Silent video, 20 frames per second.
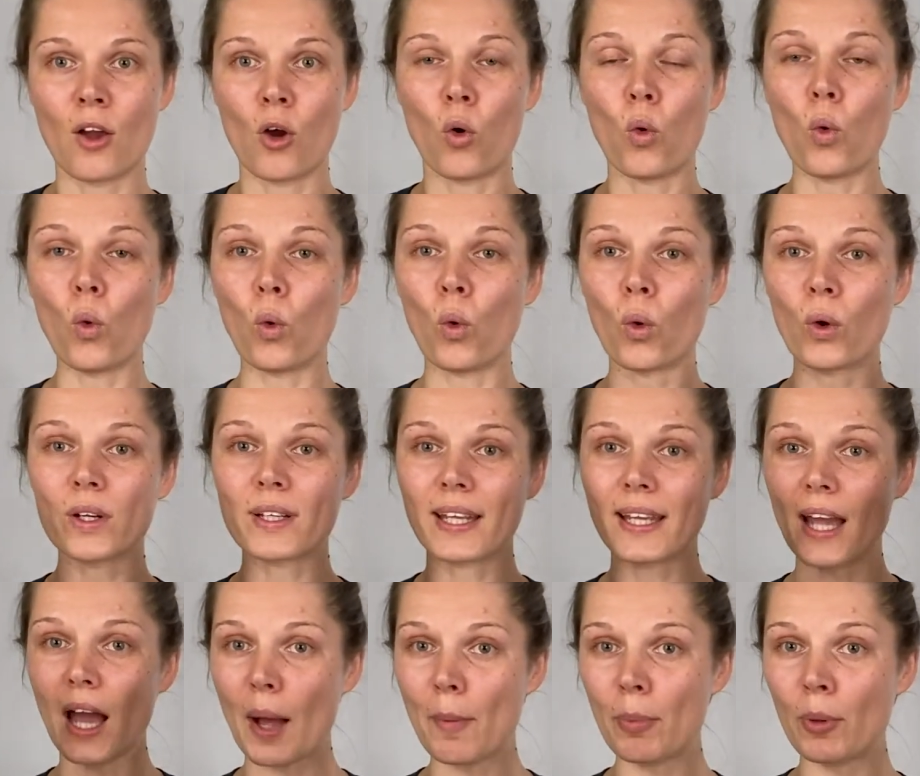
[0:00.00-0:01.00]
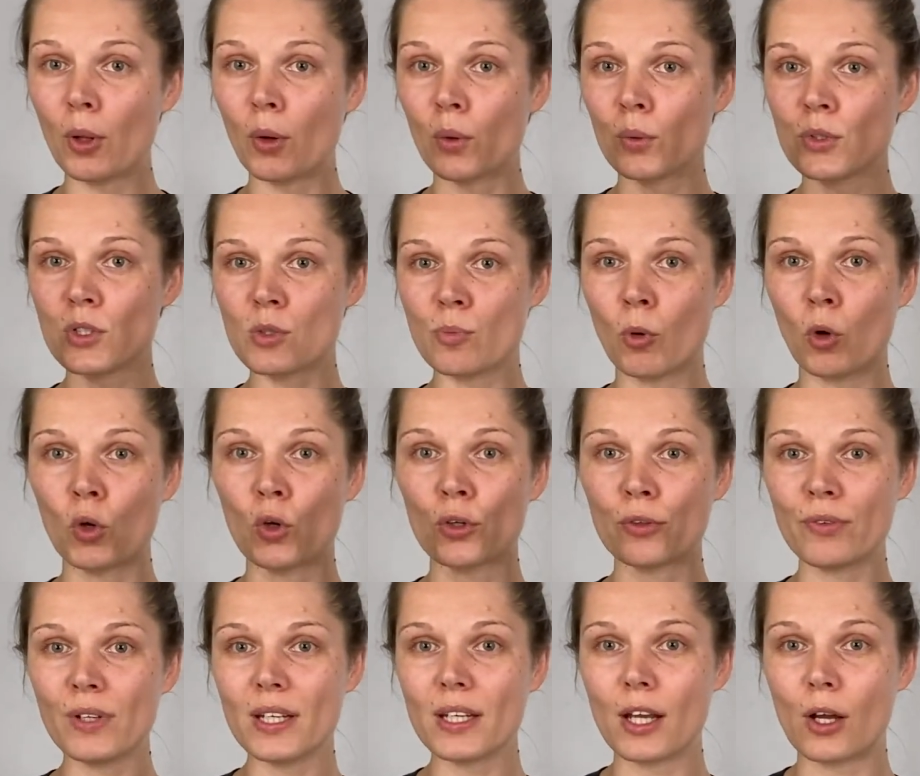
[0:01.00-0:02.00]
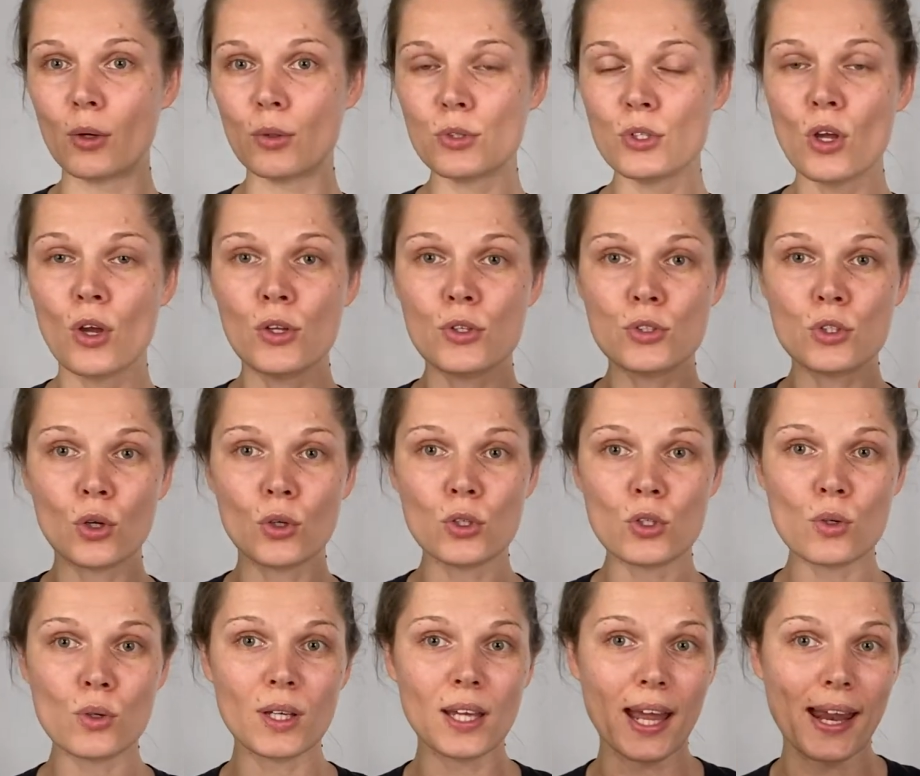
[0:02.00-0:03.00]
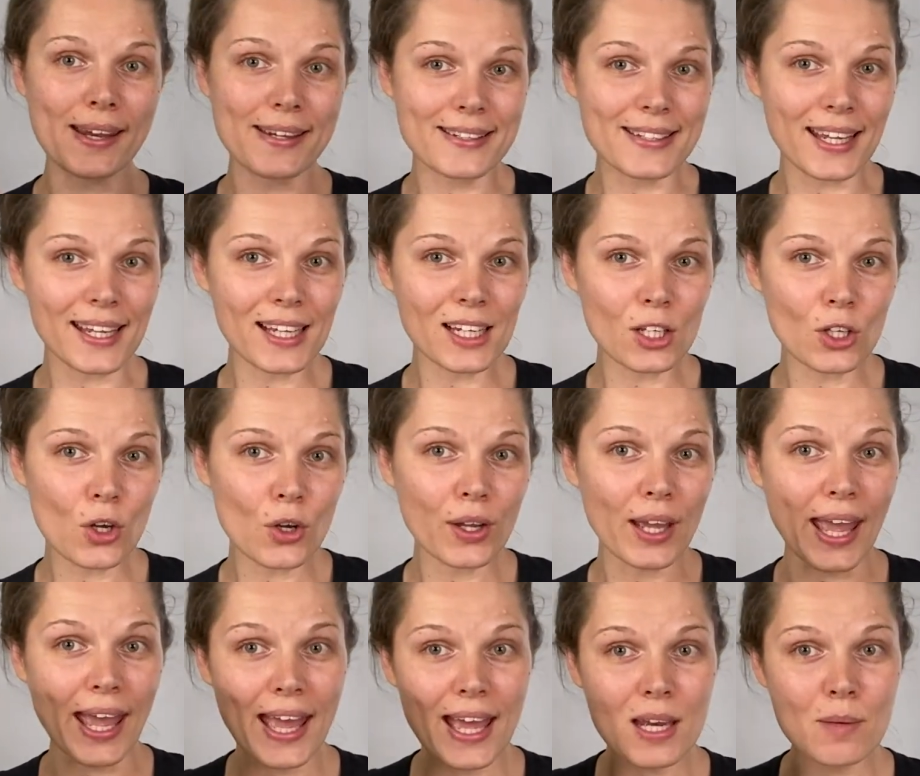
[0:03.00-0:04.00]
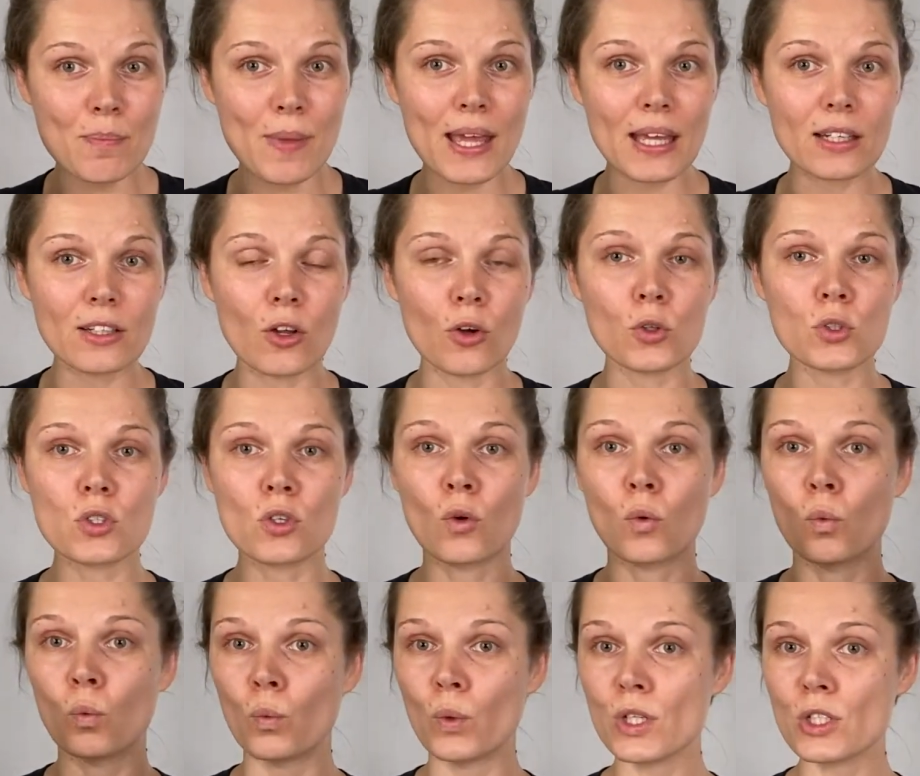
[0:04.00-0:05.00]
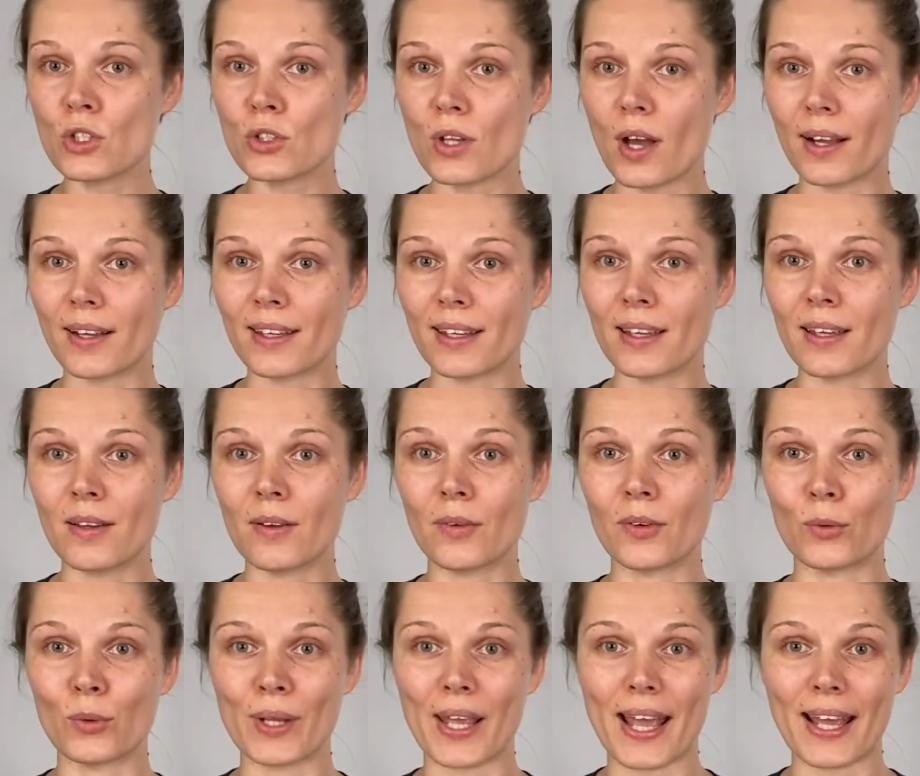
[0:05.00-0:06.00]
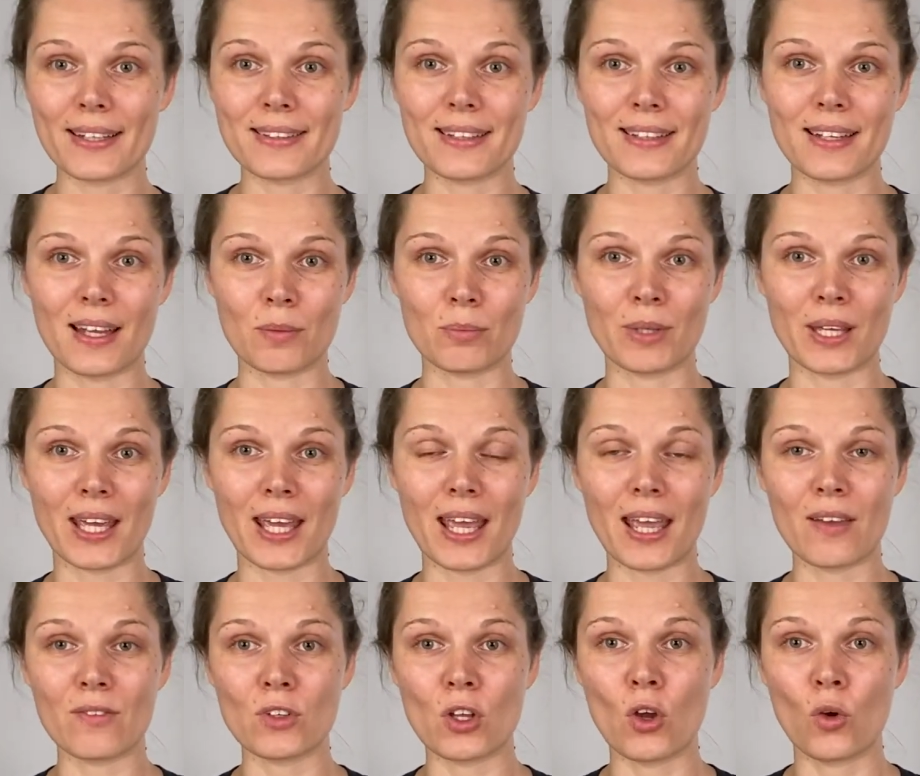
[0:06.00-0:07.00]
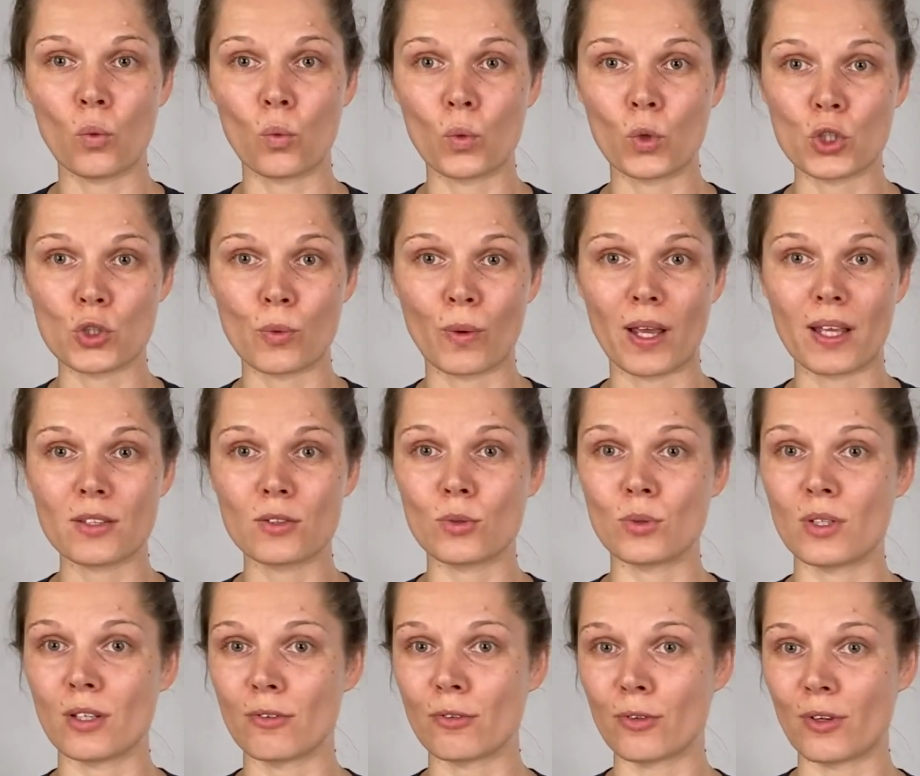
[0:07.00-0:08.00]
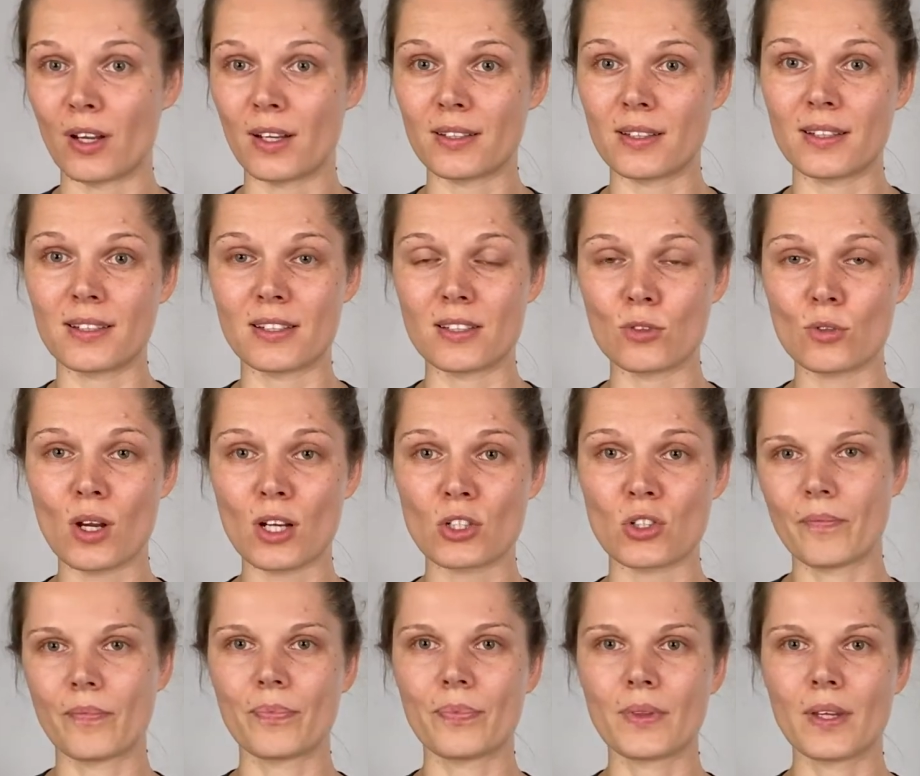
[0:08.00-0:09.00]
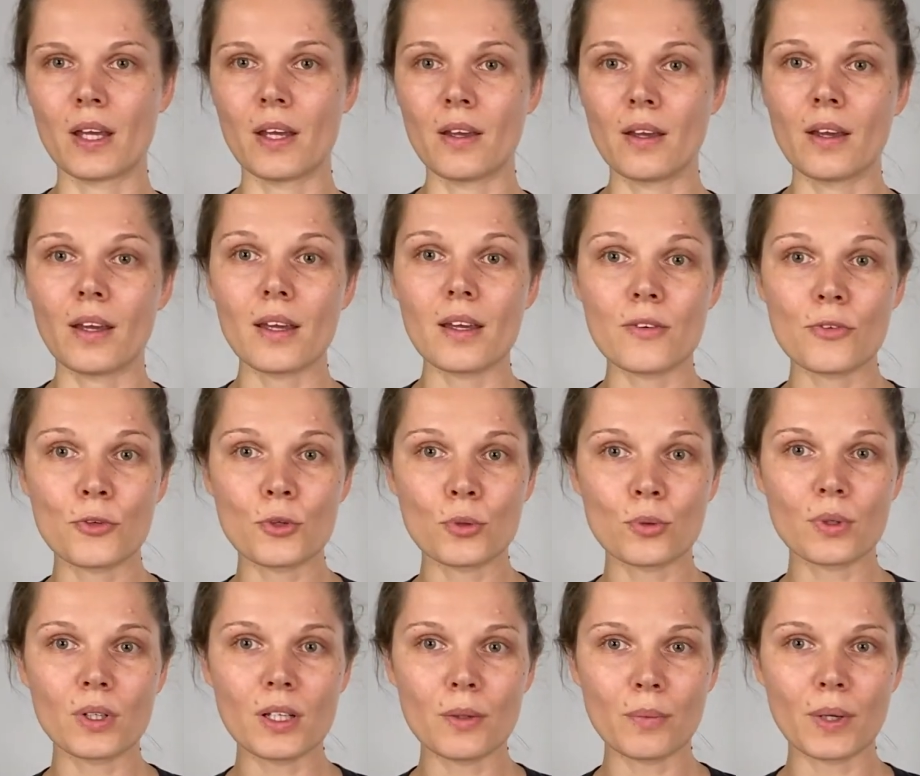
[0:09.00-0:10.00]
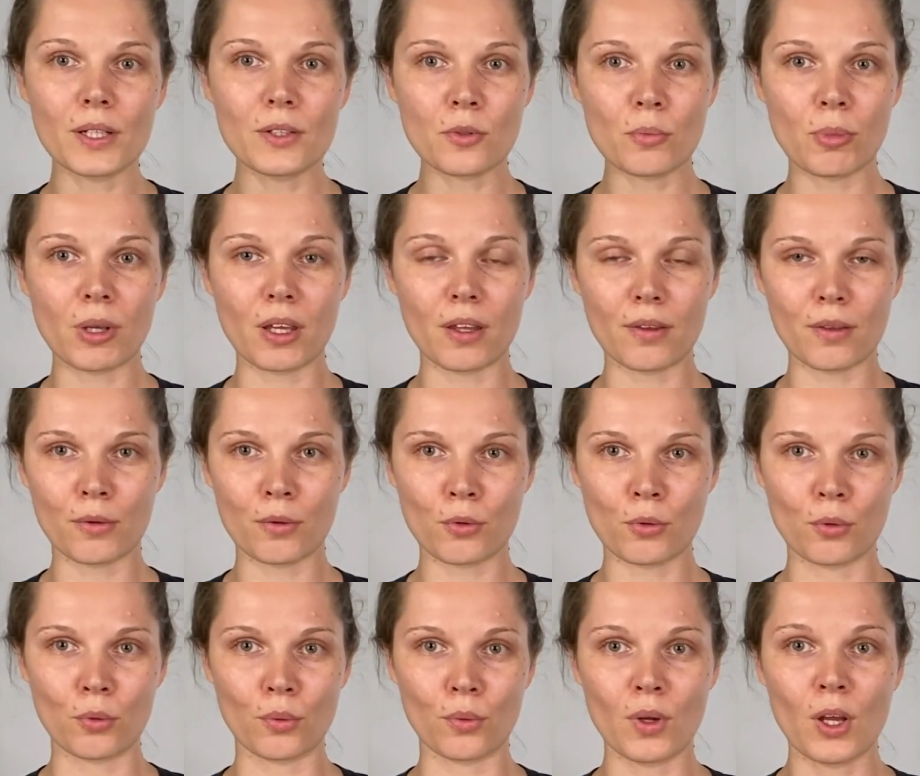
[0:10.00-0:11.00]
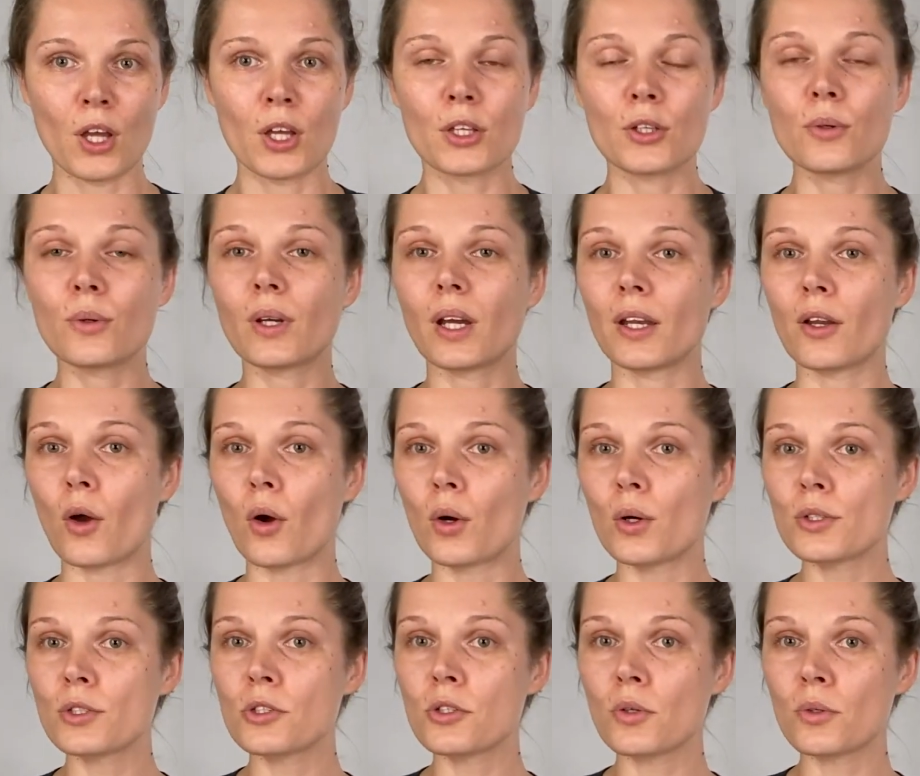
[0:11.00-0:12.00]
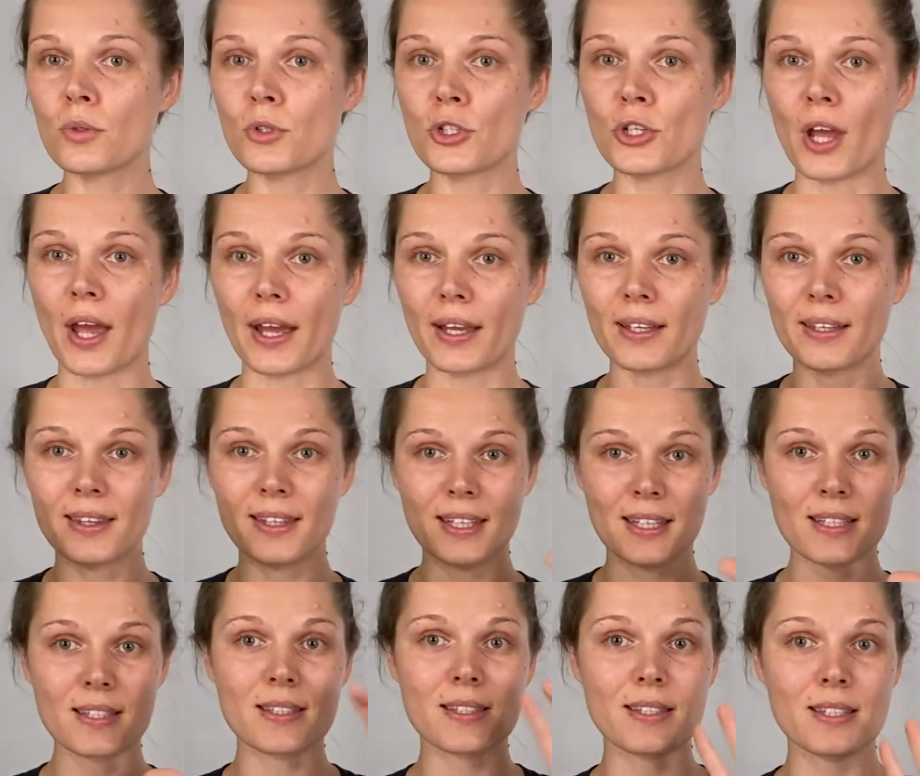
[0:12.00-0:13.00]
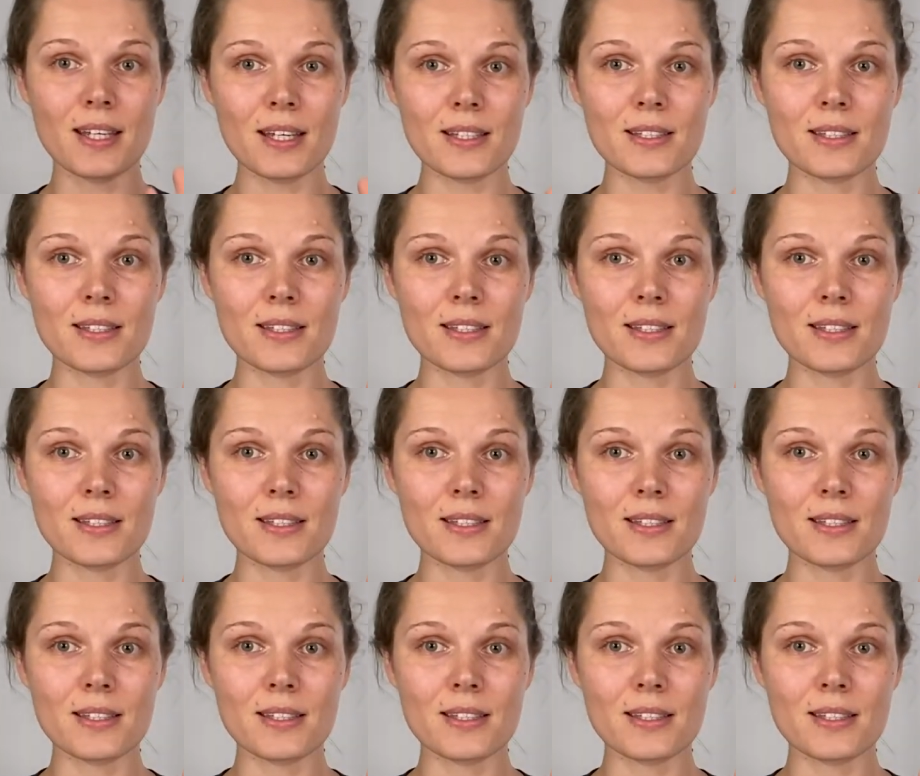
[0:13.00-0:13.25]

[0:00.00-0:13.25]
or they upload smaller videos so you can take a look and make notes which doggy reacted and behaved which way to different instructions. If you really want to be through, you can also check these 6